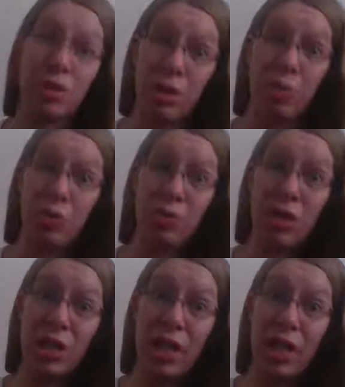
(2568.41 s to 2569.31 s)
go to the
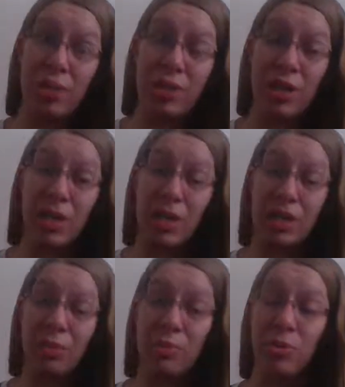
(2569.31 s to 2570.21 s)
job until I
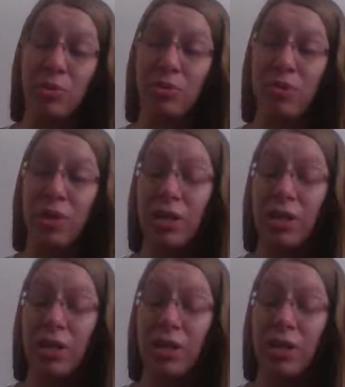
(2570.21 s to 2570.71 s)
get to move.